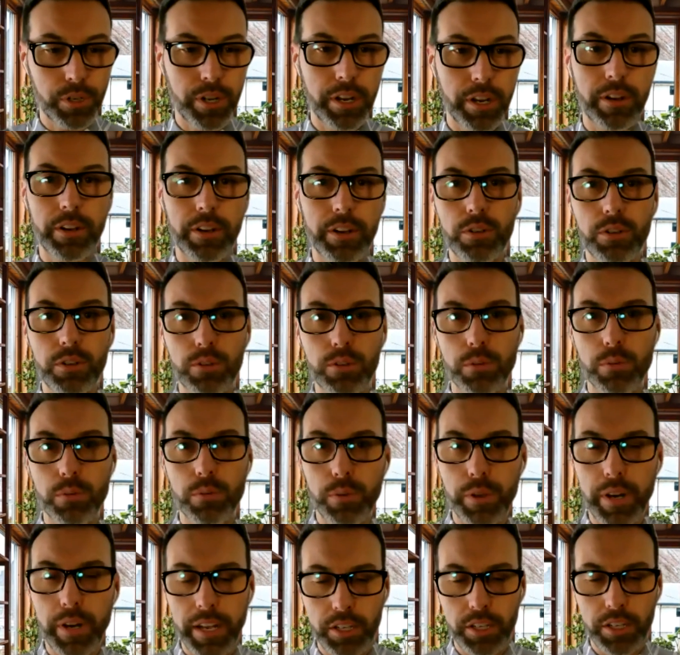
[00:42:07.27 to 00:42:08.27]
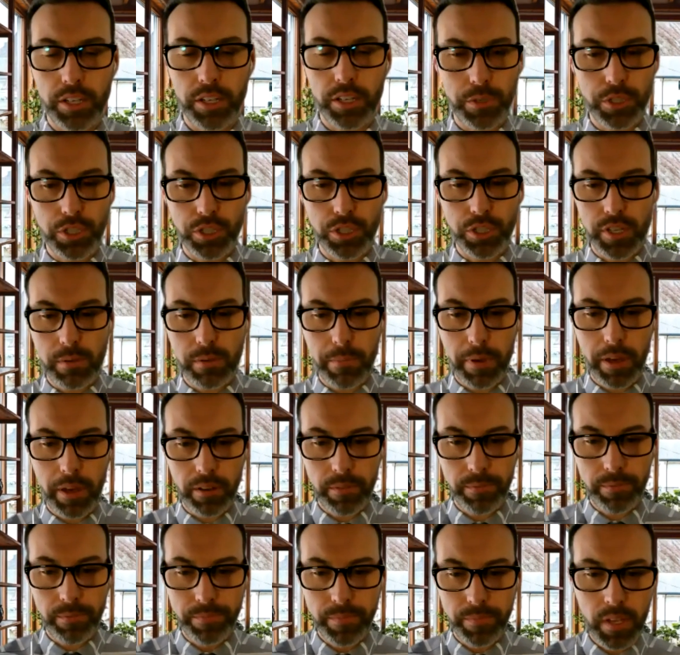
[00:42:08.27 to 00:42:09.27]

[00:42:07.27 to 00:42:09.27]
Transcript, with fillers: Derek, who would actually read your email.